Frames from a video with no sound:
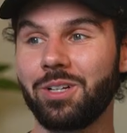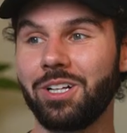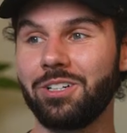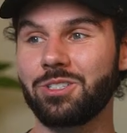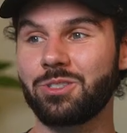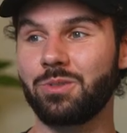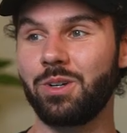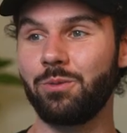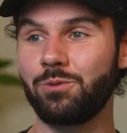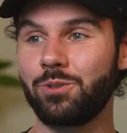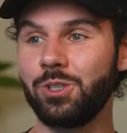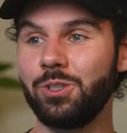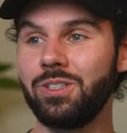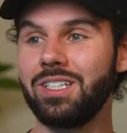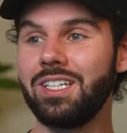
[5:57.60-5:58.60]
colors and ripe
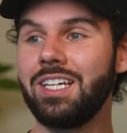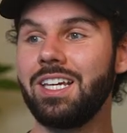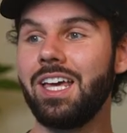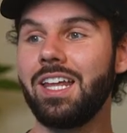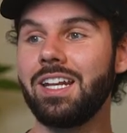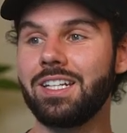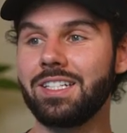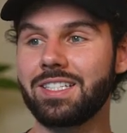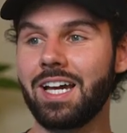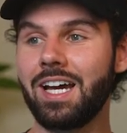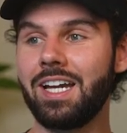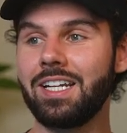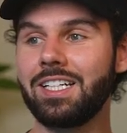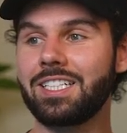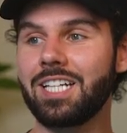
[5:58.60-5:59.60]
fruit,
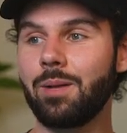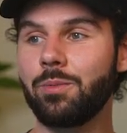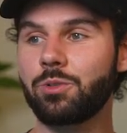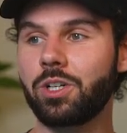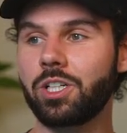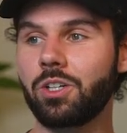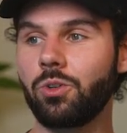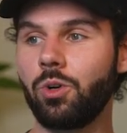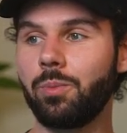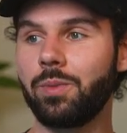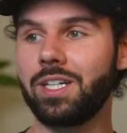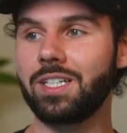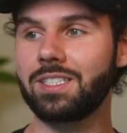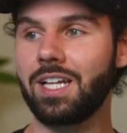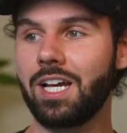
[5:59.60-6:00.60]
designed in a timeless rustic oil
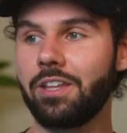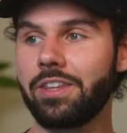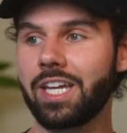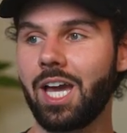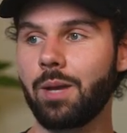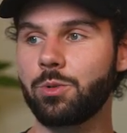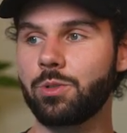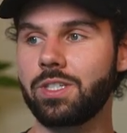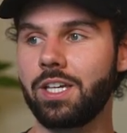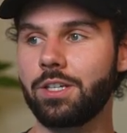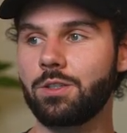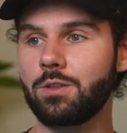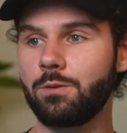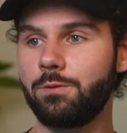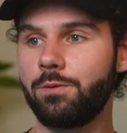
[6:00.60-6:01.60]
painting style that captures the
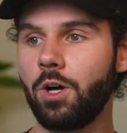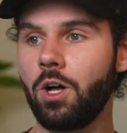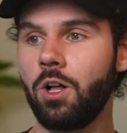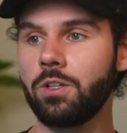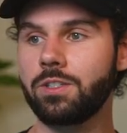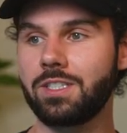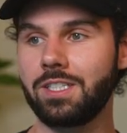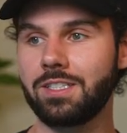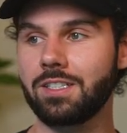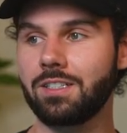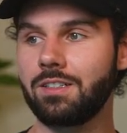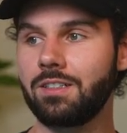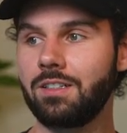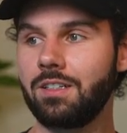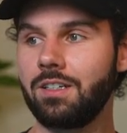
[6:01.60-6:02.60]
essence of fall season,